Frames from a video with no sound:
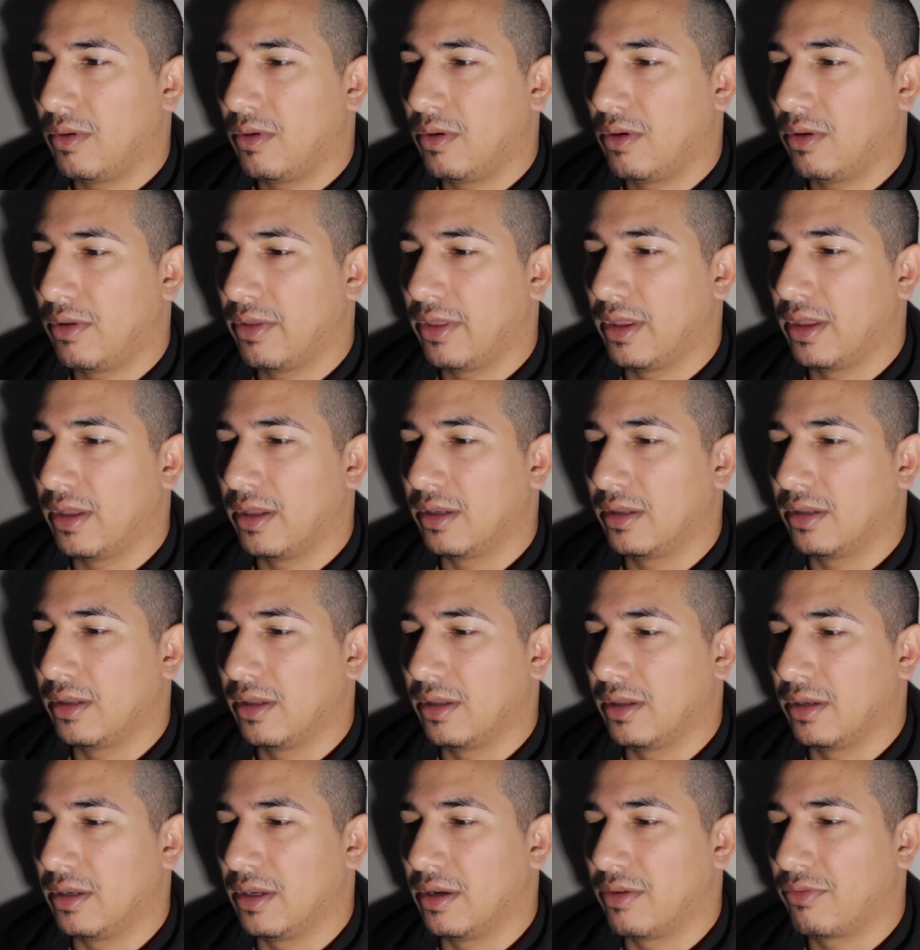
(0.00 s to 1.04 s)
all
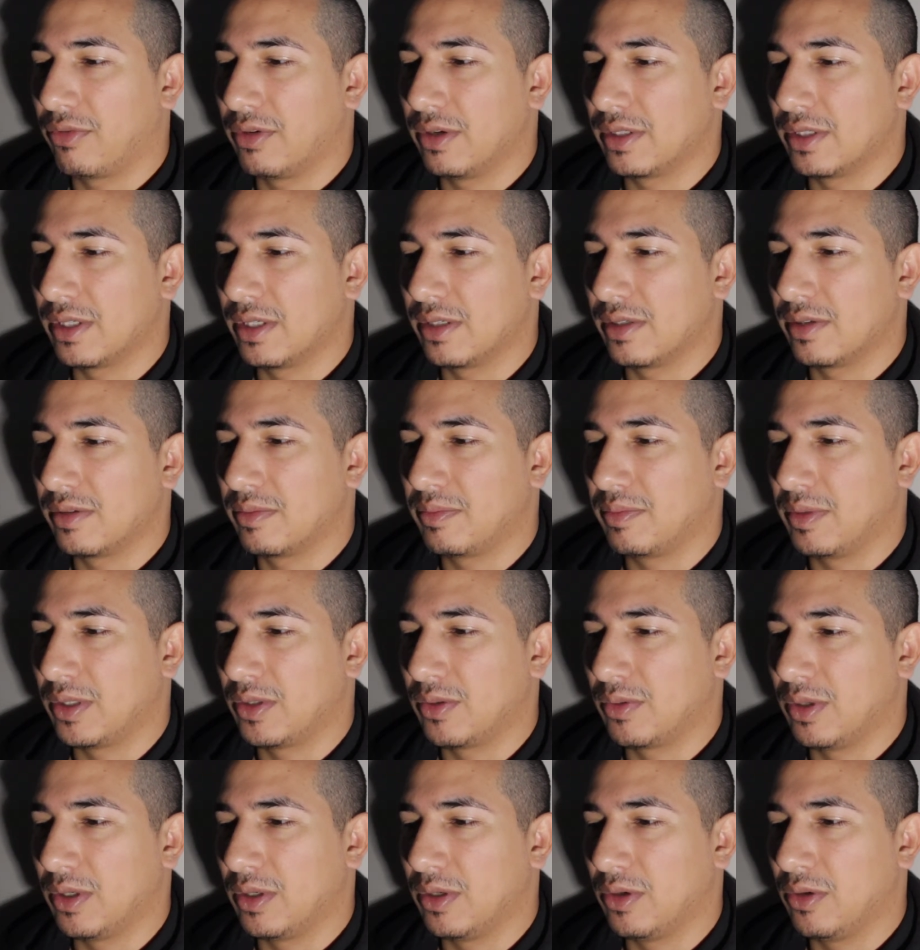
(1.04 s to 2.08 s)
the differences
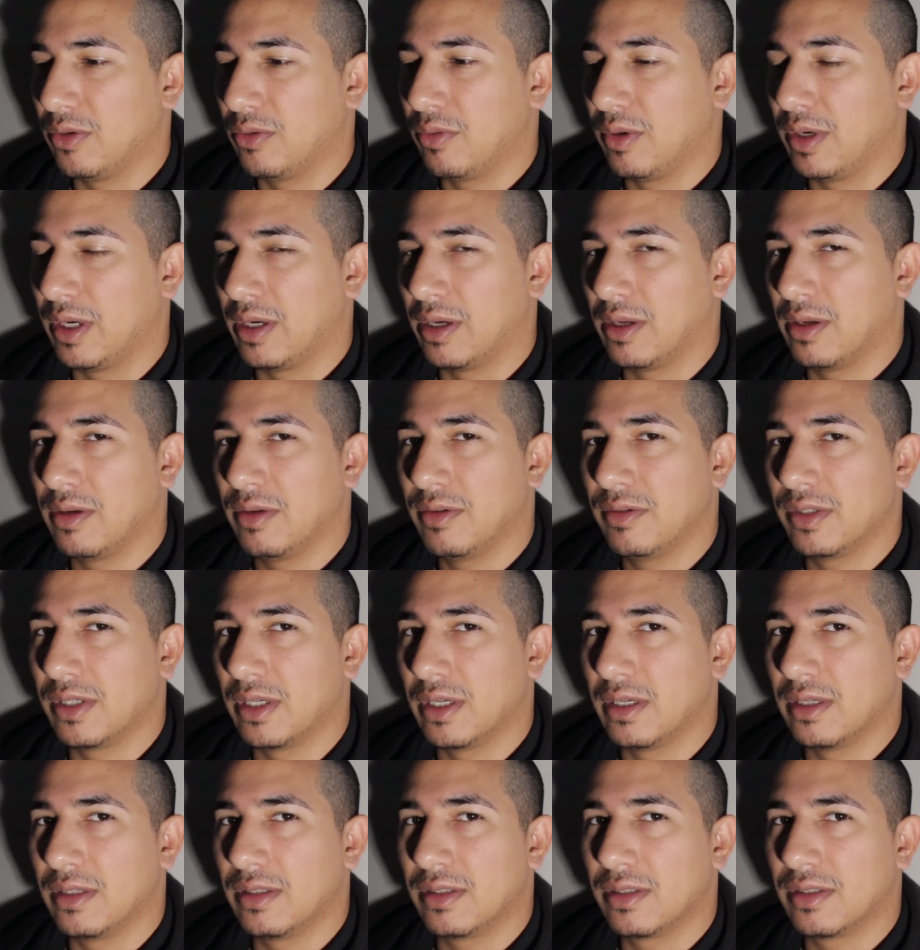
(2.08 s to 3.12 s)
between you winning and
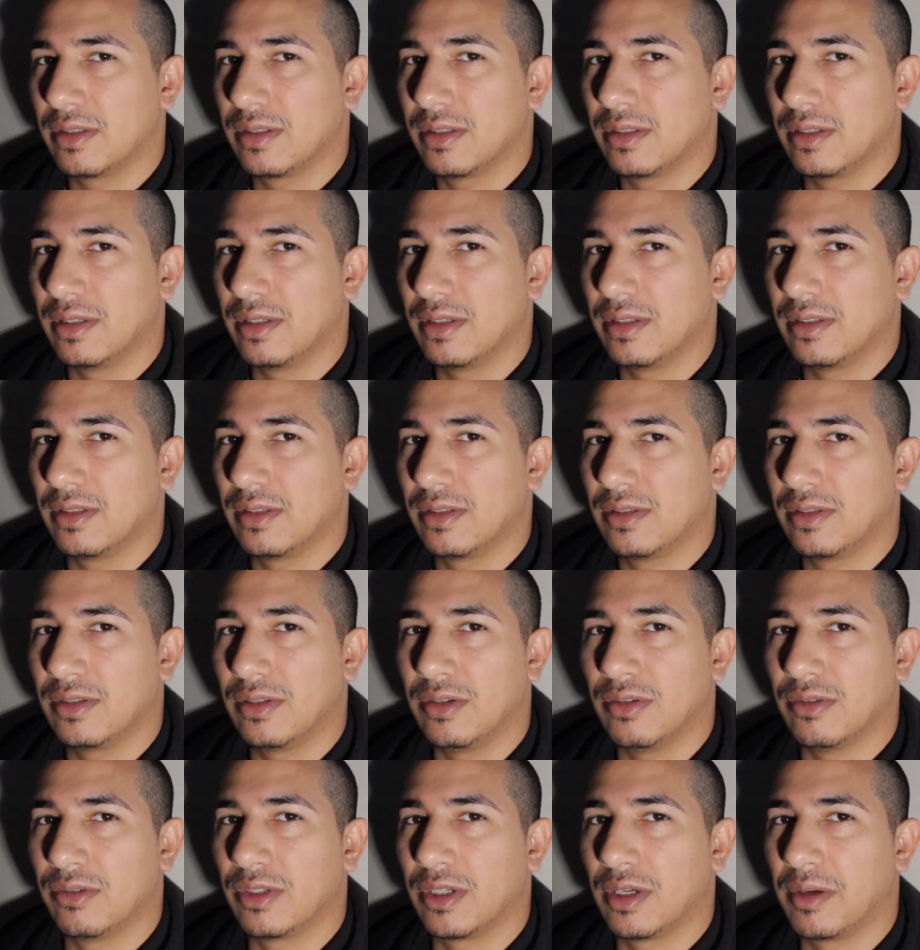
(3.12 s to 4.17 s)
losing is
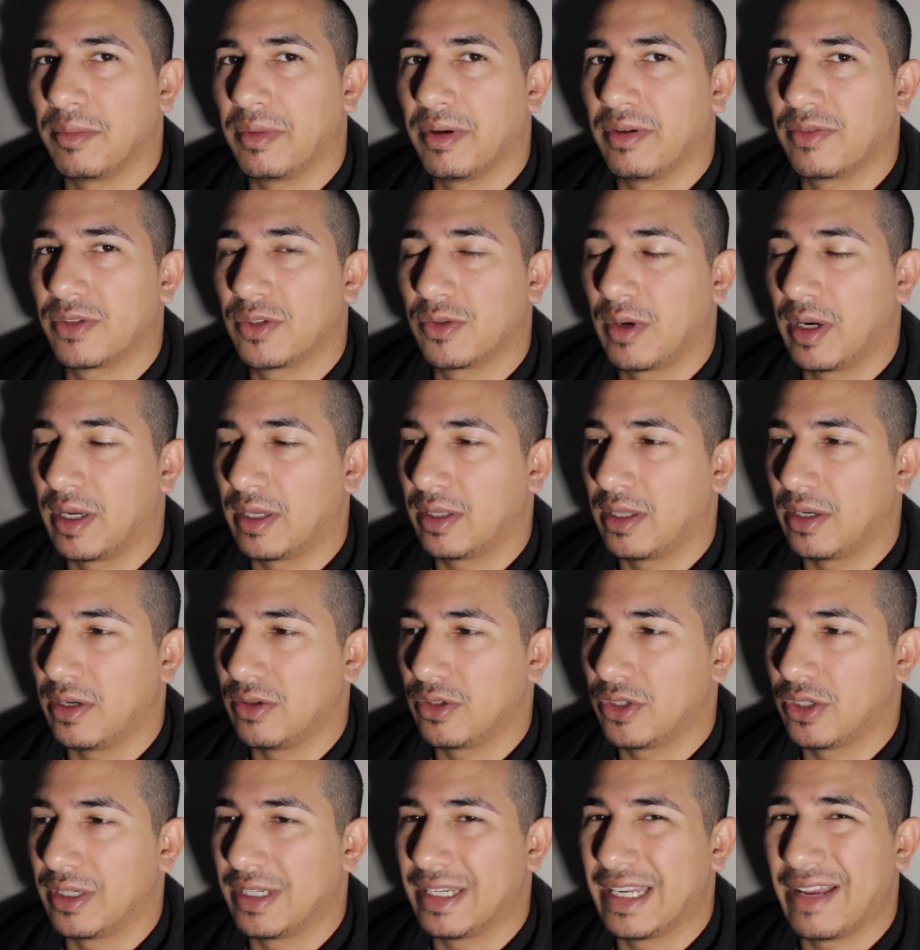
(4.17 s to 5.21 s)
using a bit of strength, then you
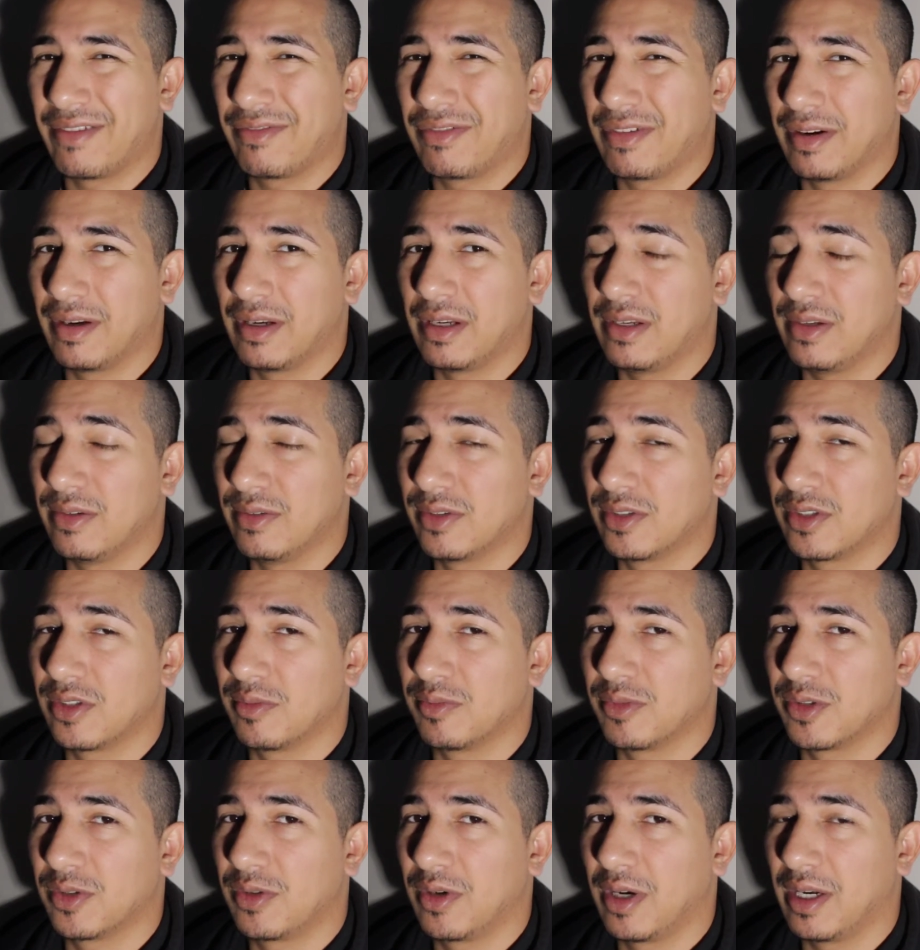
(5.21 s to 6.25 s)
should definitely use
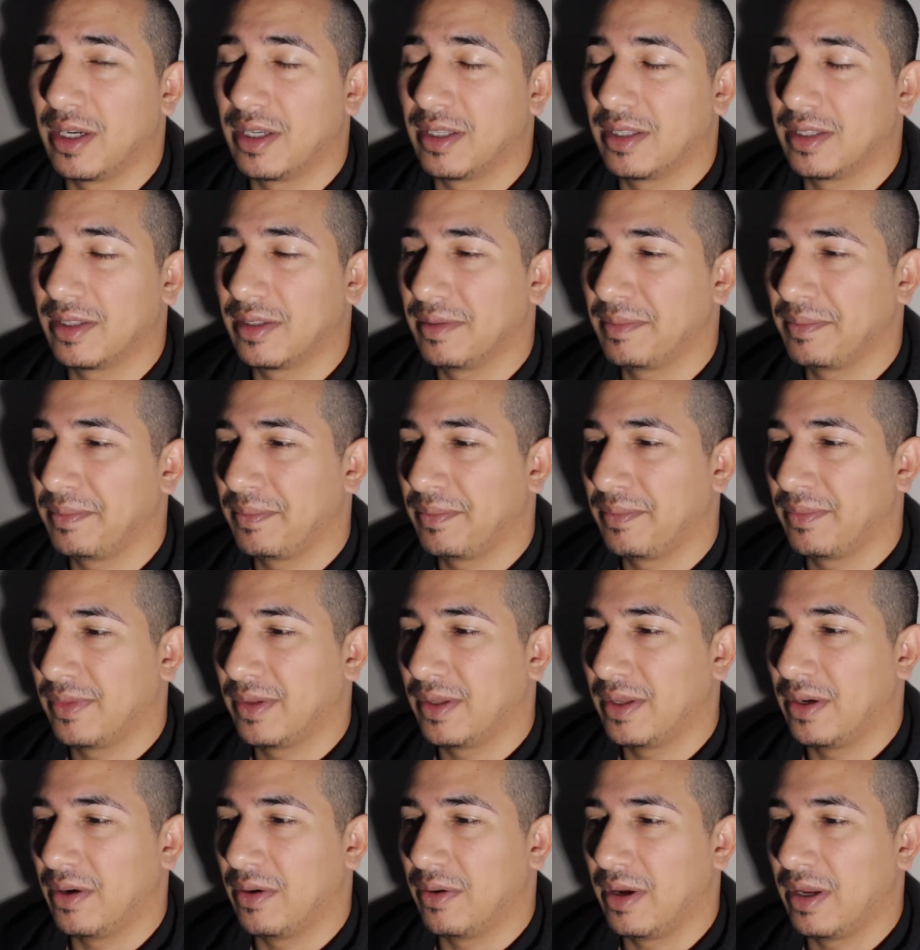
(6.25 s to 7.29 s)
some strength,
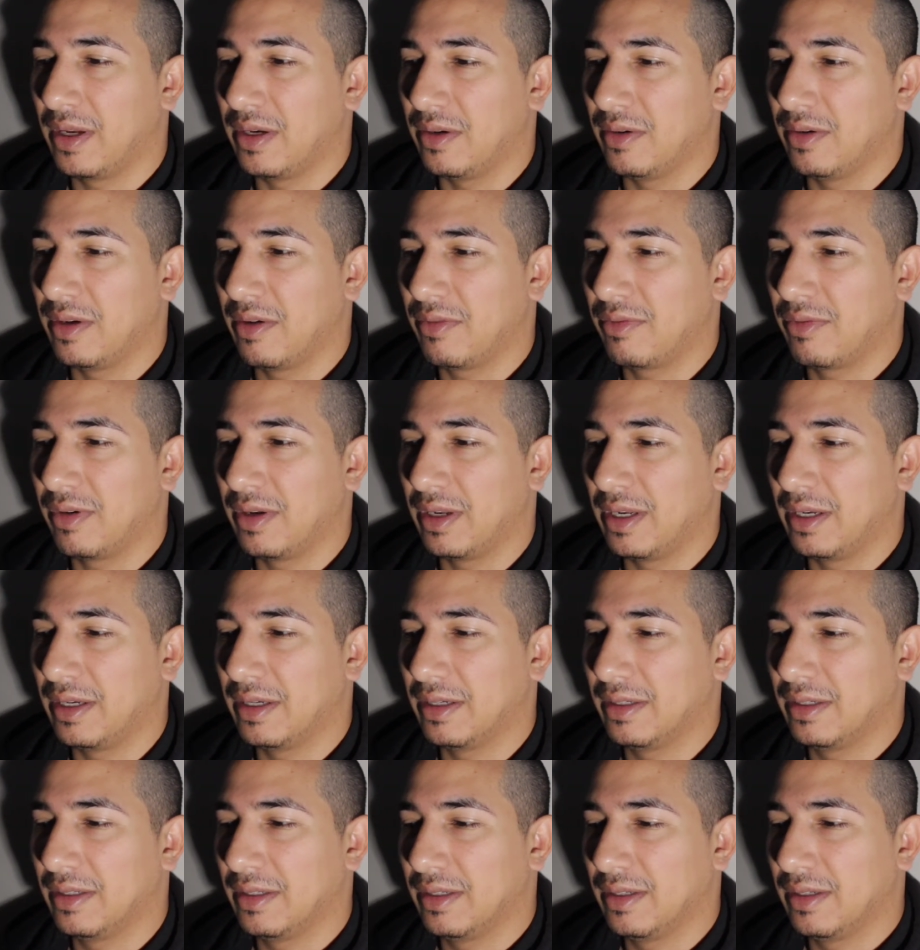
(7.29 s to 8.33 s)
and you
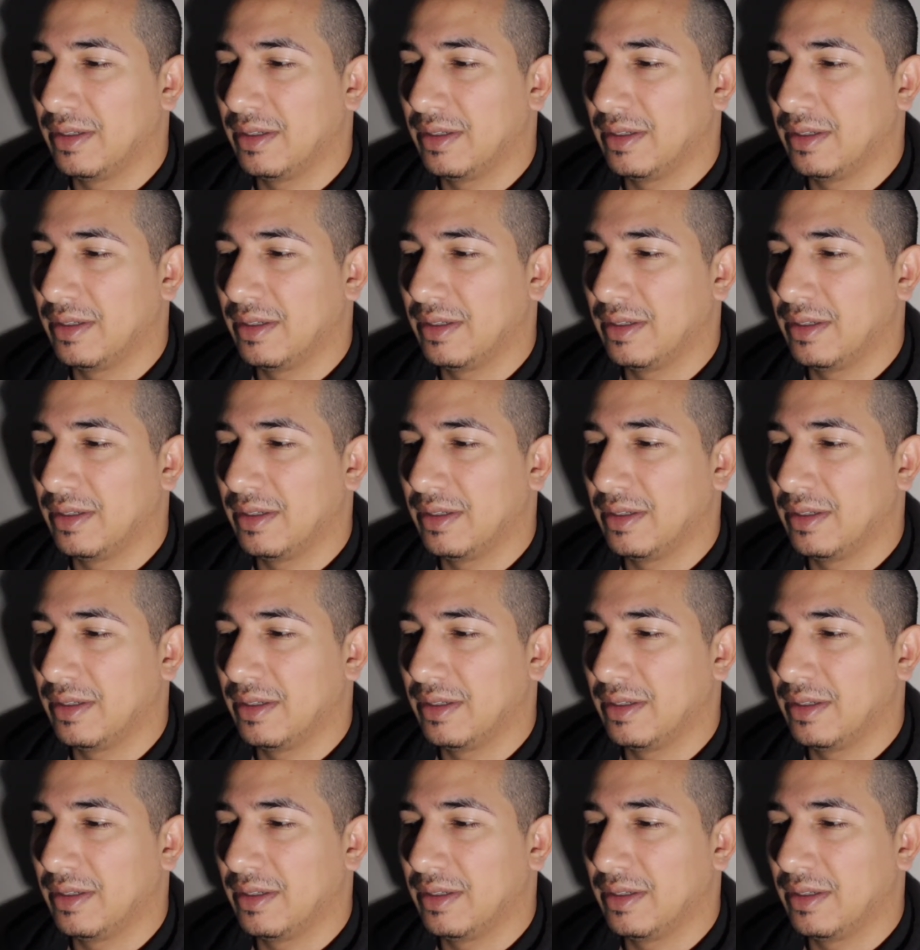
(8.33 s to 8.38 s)
definitely,